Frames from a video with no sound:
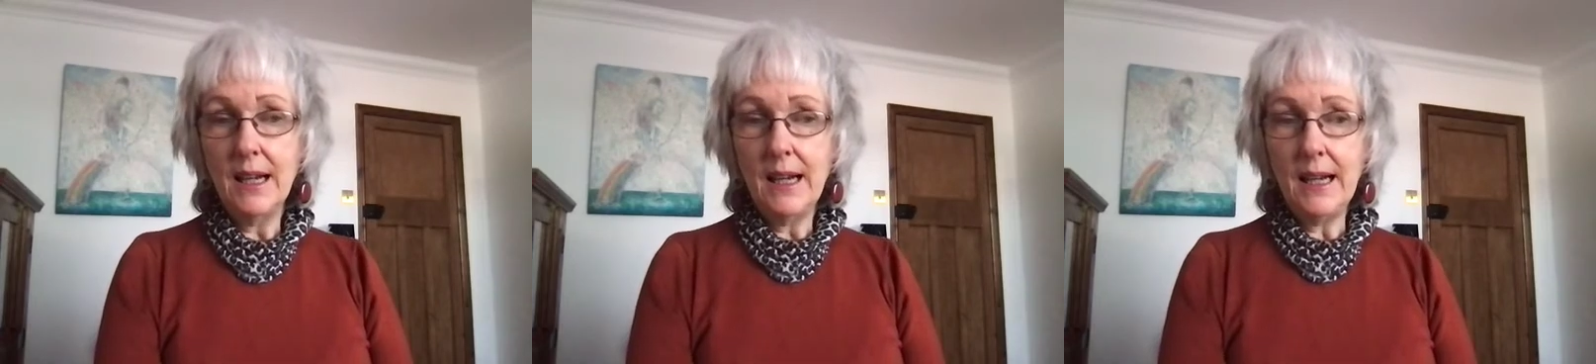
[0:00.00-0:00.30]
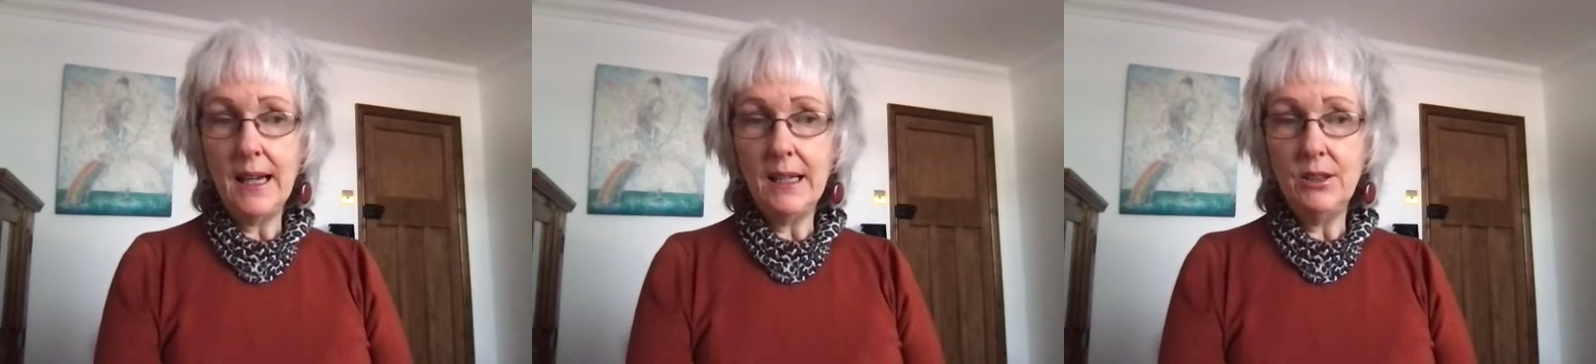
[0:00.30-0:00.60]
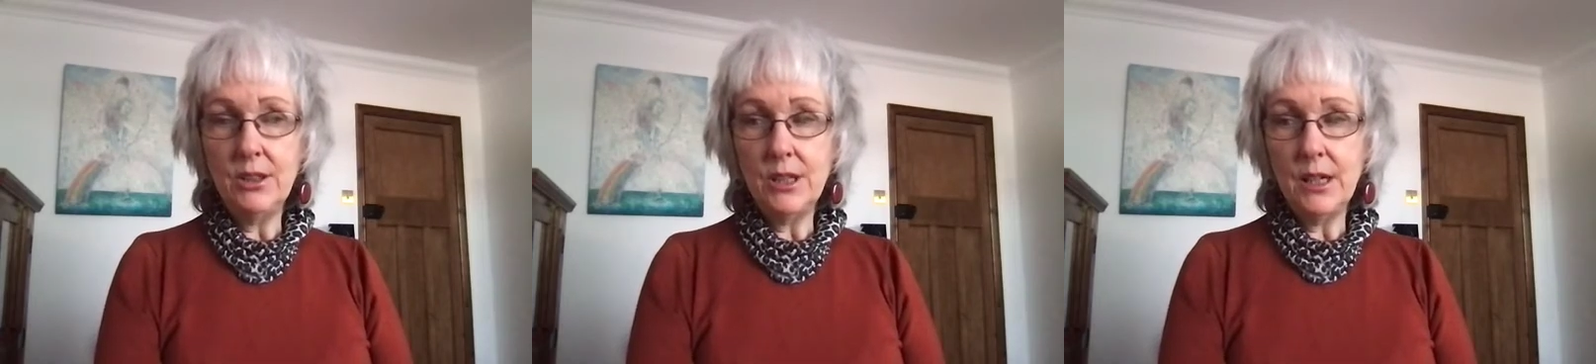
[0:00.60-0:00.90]

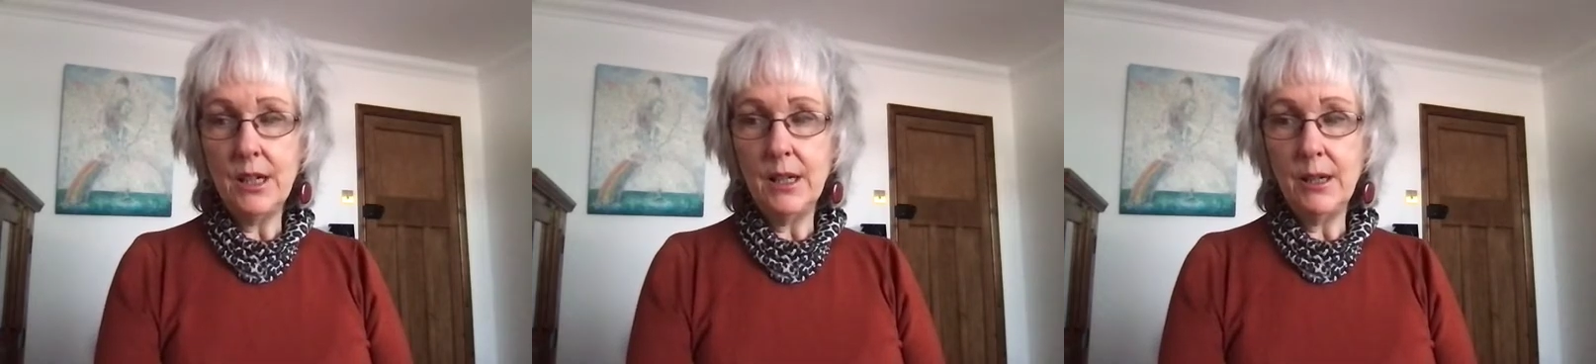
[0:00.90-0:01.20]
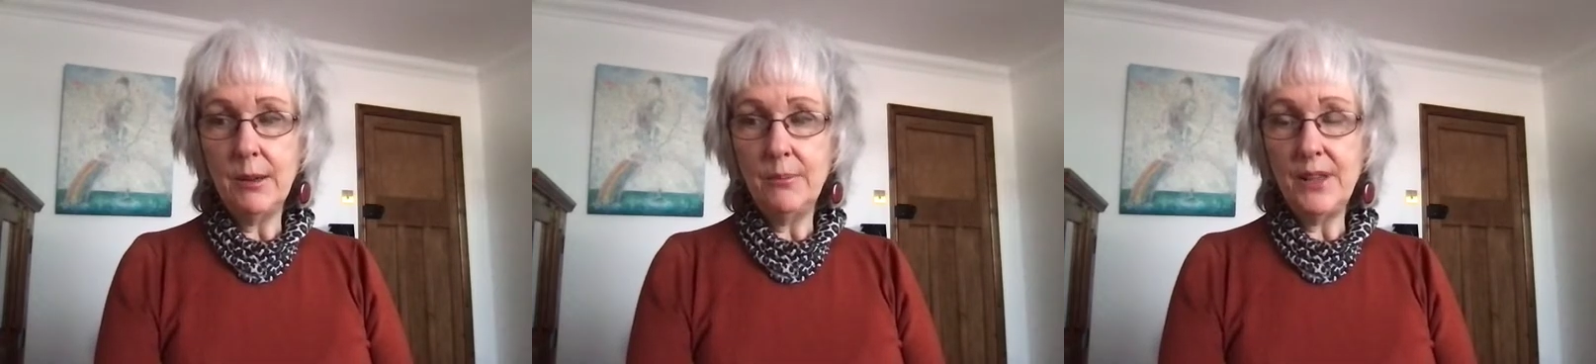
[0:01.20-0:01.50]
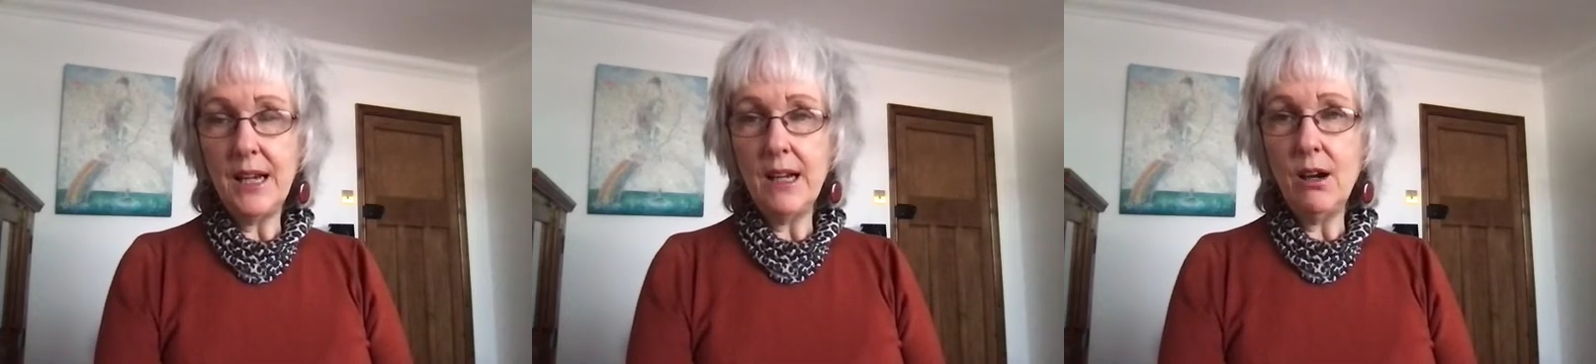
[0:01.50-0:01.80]
And
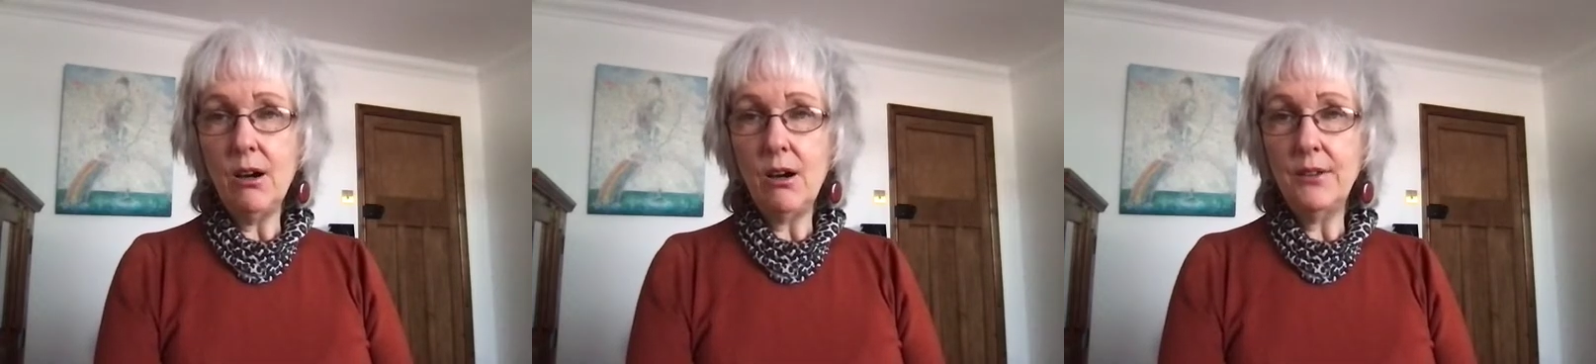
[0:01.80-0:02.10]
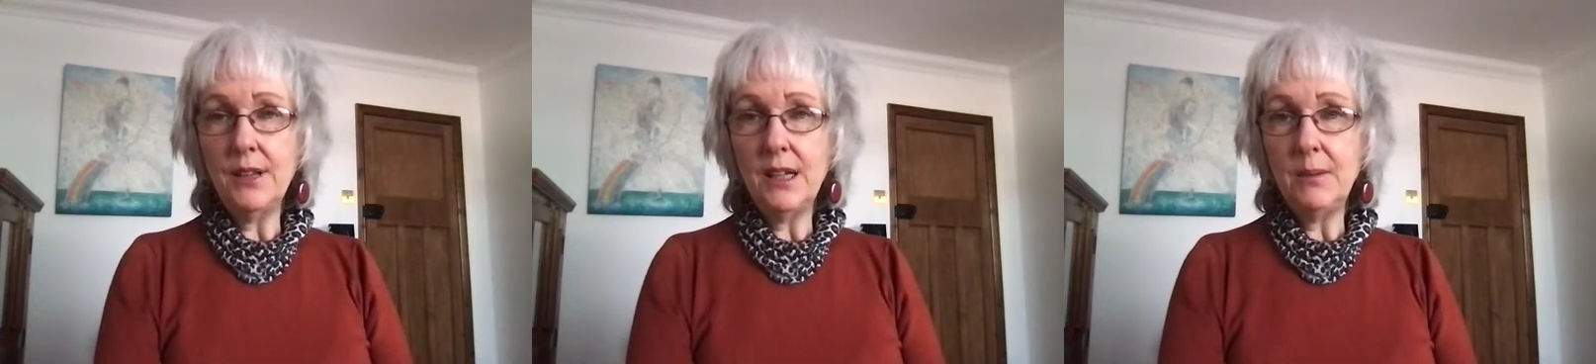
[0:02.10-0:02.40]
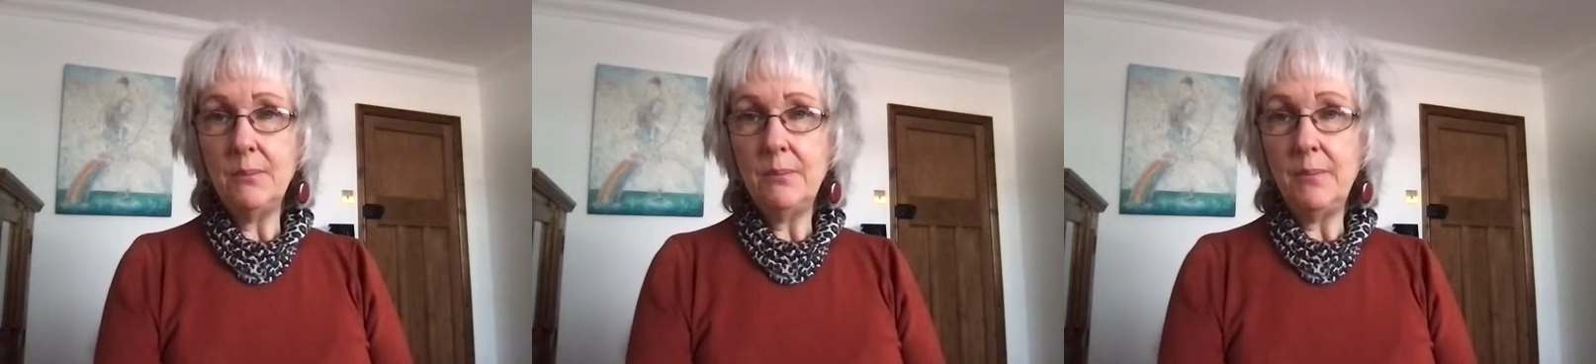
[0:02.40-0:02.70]
they are the
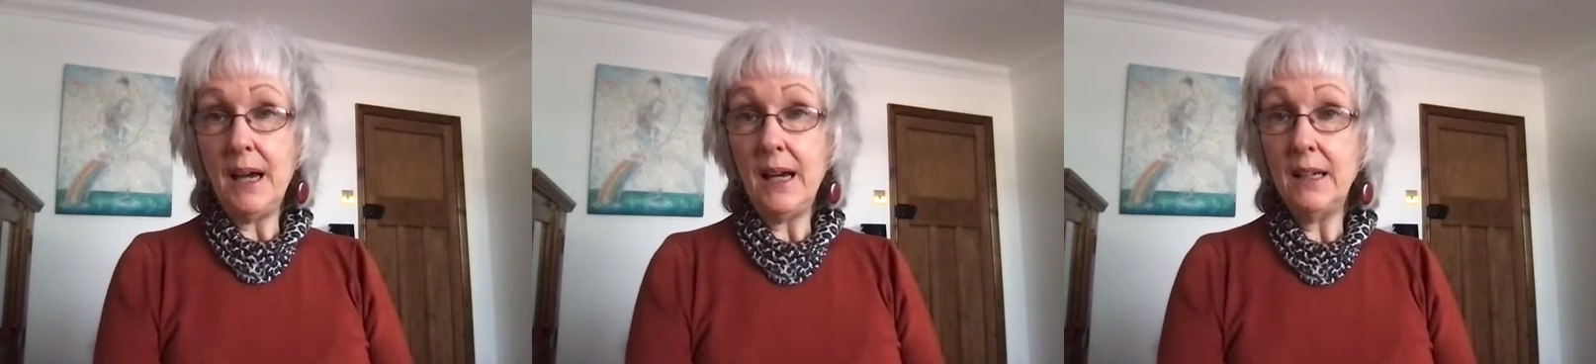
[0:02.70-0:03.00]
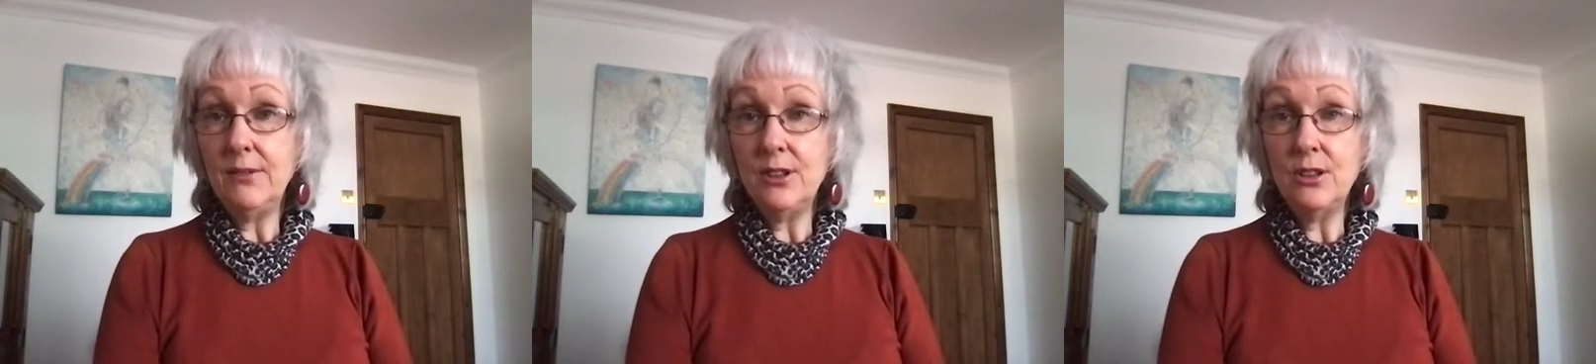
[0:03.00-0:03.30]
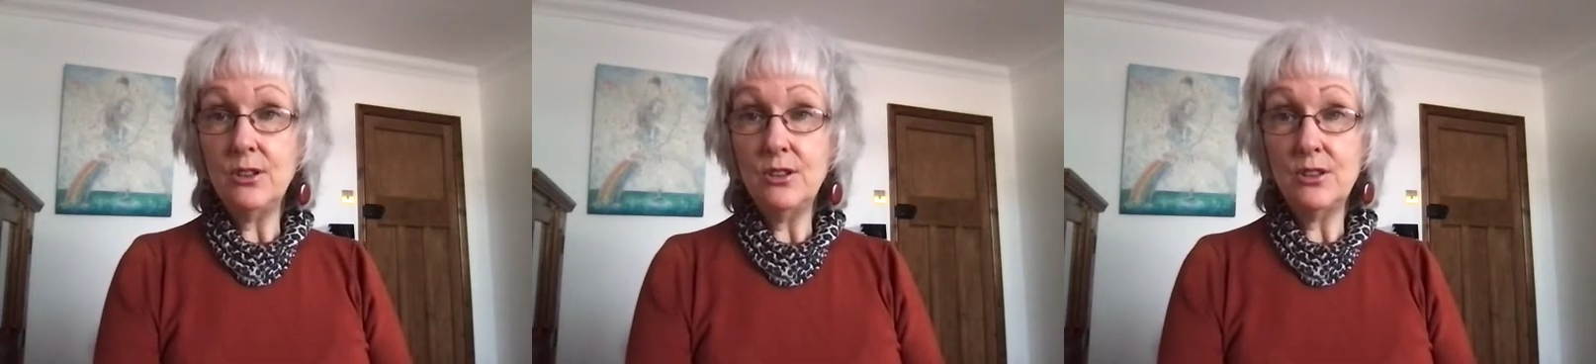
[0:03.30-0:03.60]

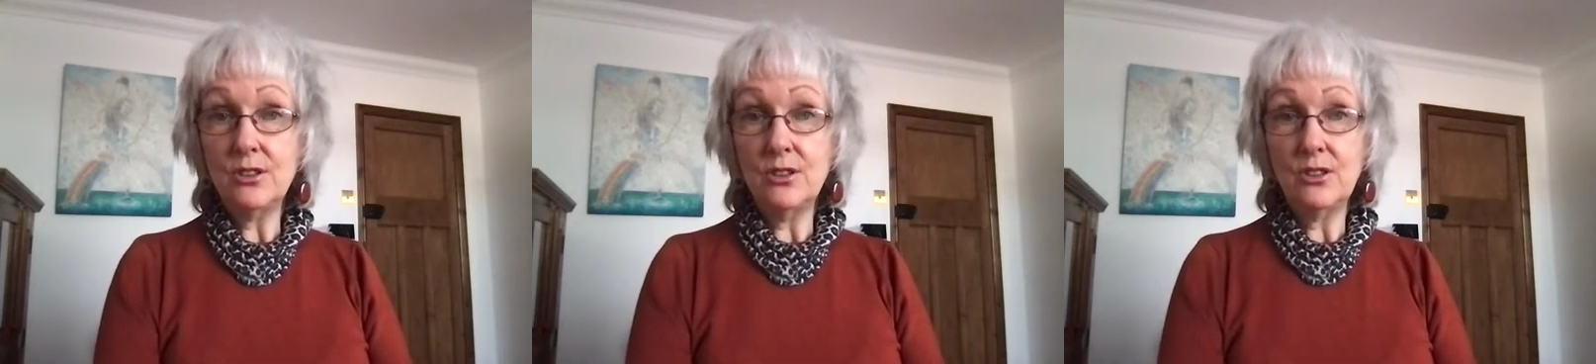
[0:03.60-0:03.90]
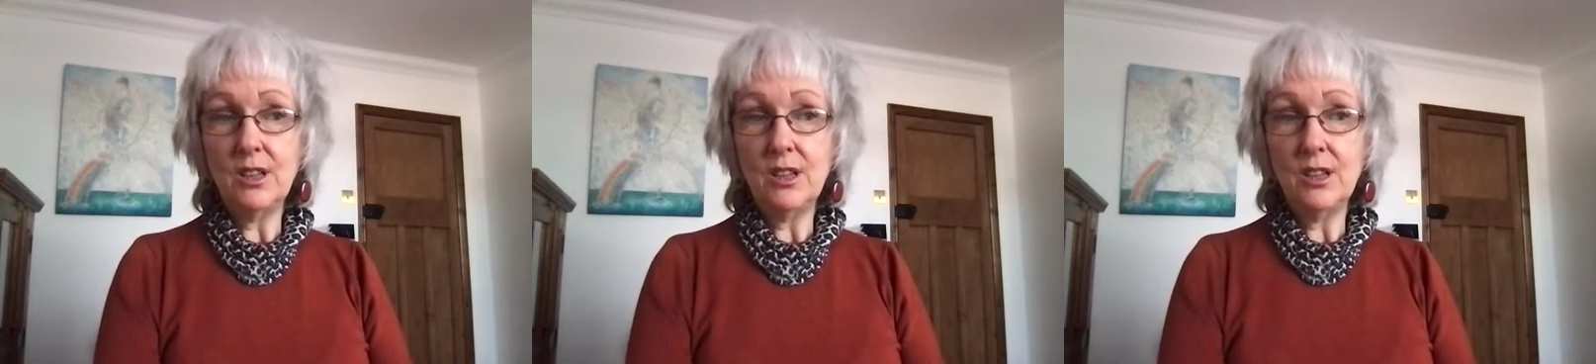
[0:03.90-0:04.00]
behaviors,